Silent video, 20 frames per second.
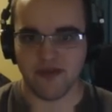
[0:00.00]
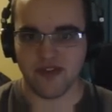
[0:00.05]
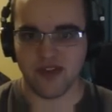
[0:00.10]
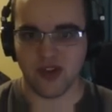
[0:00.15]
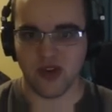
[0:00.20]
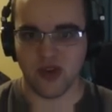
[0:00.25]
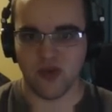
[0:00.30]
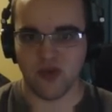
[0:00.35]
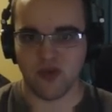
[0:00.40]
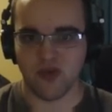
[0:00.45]

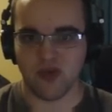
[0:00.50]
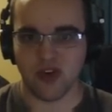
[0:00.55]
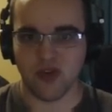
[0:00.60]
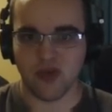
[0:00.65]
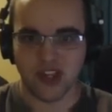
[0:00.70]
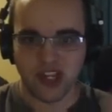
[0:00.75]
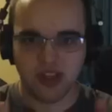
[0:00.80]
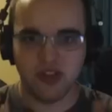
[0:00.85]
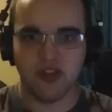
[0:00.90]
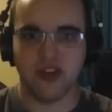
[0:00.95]
So go
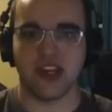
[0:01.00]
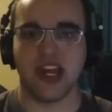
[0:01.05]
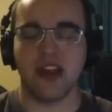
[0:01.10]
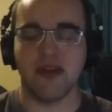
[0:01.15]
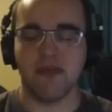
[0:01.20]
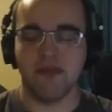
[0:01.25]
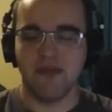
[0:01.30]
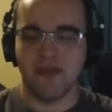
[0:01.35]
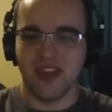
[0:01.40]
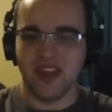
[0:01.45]
take a look at
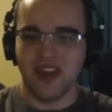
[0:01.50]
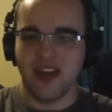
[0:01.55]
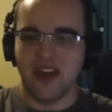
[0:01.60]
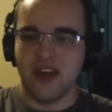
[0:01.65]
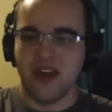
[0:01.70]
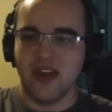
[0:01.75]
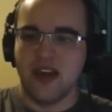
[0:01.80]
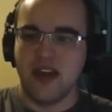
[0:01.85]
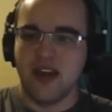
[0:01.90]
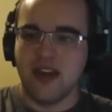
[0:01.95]
him.
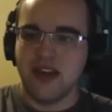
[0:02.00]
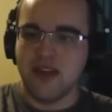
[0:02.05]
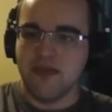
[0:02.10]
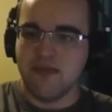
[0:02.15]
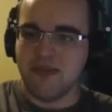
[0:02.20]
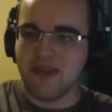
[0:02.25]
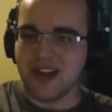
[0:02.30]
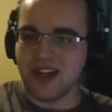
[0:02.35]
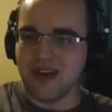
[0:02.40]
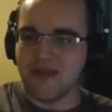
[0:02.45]

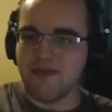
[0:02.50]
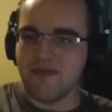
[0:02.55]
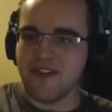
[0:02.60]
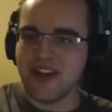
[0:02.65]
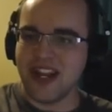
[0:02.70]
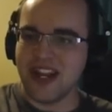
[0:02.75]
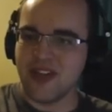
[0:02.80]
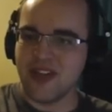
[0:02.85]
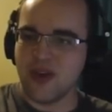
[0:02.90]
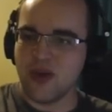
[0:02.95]
But um, for
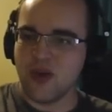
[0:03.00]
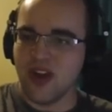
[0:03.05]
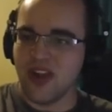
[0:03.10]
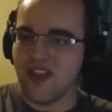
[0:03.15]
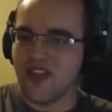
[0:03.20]
now though,